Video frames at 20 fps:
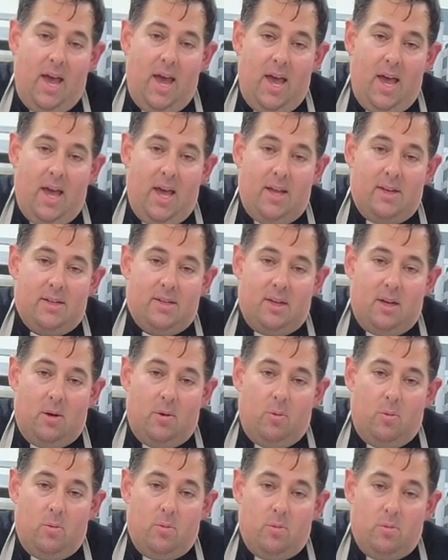And
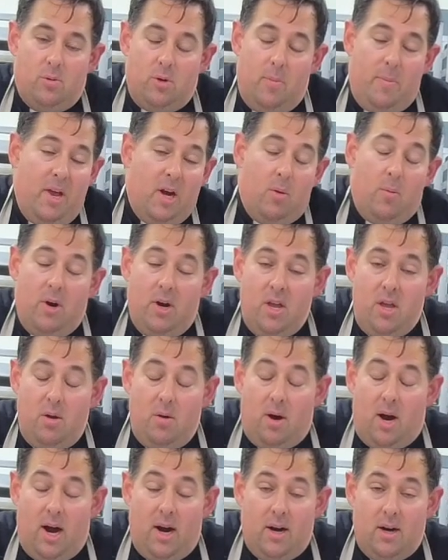no matter where
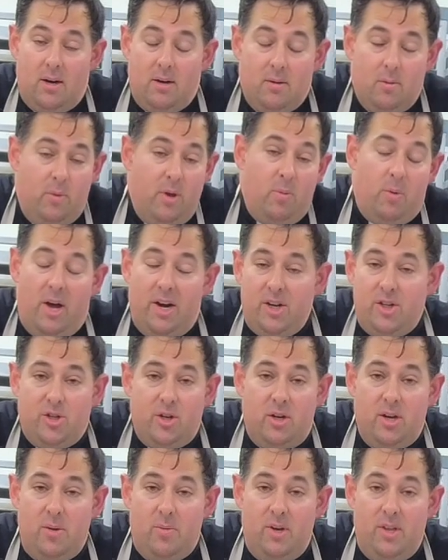you are, we want to
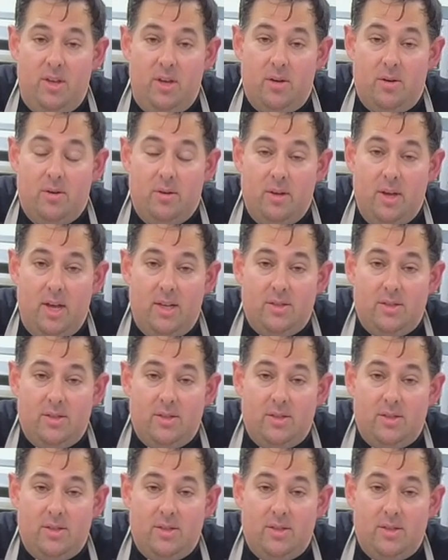journey with you.